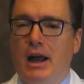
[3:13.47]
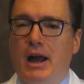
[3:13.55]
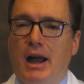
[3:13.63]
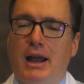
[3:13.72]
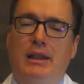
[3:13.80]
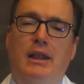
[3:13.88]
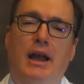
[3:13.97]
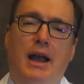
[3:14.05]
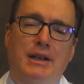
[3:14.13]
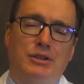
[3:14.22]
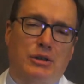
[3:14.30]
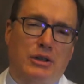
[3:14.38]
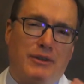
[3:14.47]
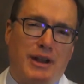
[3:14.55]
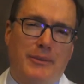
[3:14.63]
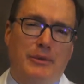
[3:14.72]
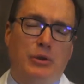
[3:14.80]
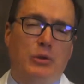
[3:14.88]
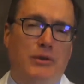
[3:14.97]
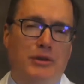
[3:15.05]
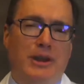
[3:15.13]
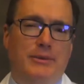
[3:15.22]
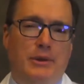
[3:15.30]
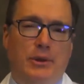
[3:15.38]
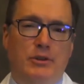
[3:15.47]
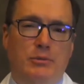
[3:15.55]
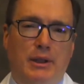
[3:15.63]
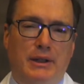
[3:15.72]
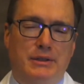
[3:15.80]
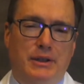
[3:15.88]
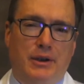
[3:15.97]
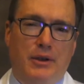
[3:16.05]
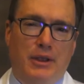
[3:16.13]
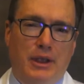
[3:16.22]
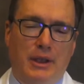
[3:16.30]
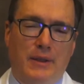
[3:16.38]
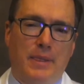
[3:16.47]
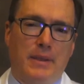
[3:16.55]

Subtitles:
I sort of divide them into two different types of nosebleeds. There are the,